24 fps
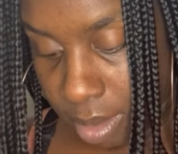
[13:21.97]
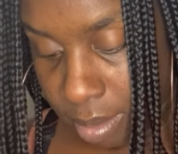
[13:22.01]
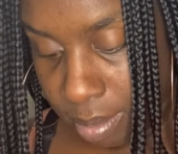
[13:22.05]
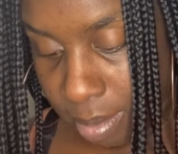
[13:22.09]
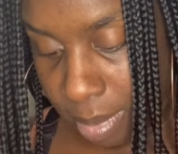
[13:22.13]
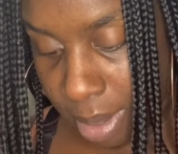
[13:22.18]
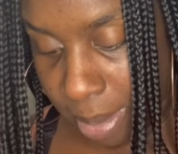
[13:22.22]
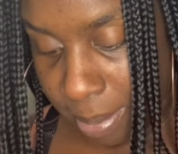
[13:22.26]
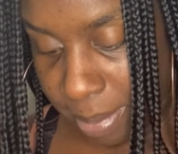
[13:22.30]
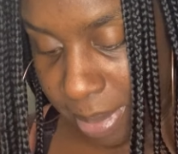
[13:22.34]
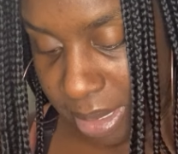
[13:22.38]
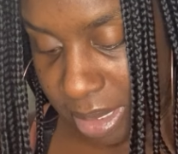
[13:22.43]

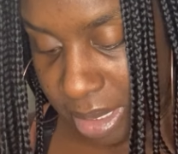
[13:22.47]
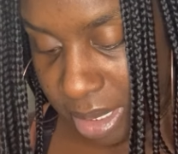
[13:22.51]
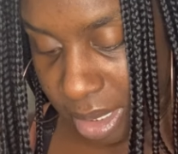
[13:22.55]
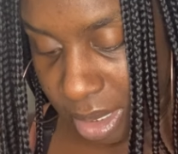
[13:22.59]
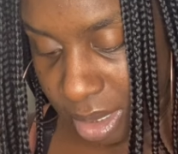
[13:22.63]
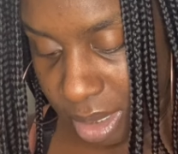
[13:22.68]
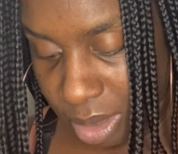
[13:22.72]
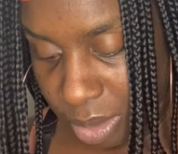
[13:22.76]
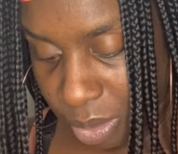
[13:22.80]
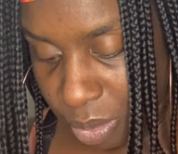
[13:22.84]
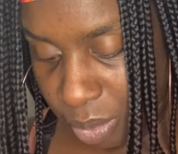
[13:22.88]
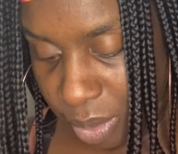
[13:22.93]
Might be
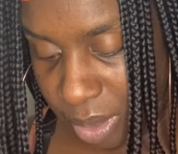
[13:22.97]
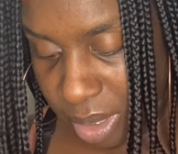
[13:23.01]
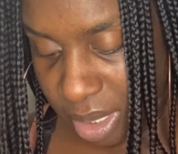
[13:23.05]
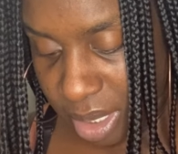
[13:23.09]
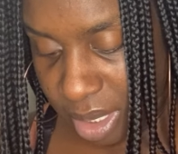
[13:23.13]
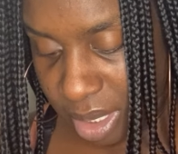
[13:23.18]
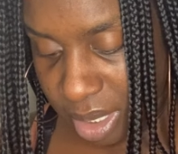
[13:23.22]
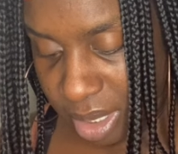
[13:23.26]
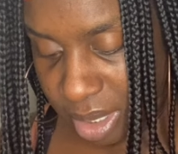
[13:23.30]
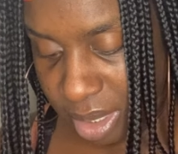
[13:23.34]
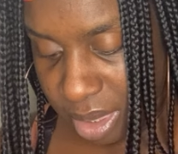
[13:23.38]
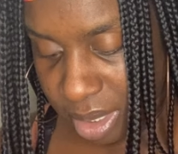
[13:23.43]
dealing
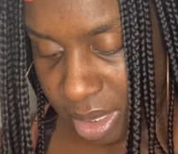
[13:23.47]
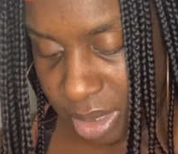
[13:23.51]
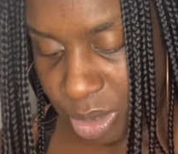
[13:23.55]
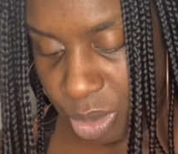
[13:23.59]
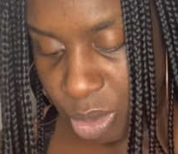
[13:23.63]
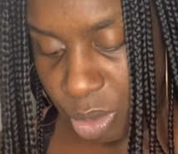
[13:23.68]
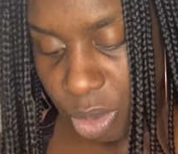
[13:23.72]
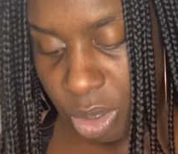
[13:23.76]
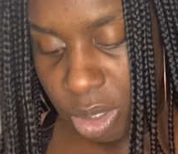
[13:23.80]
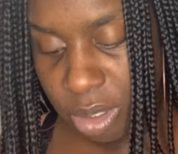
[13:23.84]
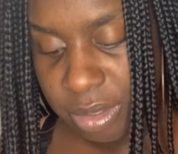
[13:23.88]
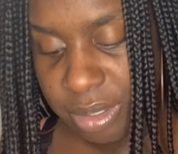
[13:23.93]
with a
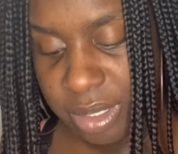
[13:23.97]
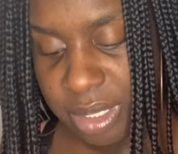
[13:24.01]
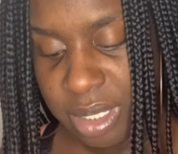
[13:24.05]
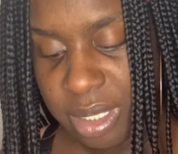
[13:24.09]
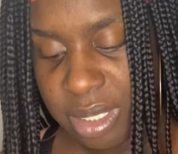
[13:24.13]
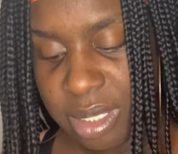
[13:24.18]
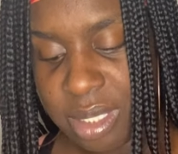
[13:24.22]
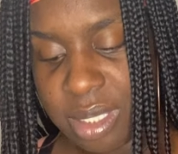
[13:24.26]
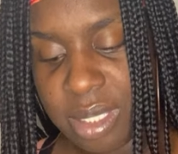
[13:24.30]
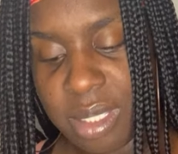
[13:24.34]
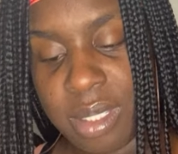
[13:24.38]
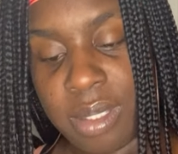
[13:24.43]

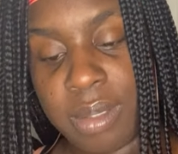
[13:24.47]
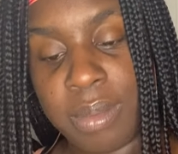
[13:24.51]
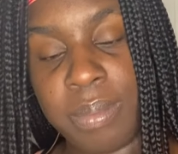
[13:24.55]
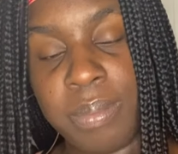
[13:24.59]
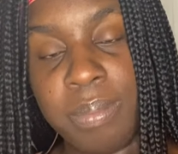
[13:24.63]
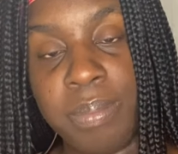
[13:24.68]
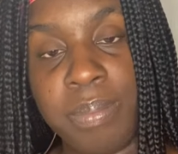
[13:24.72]
Taurus.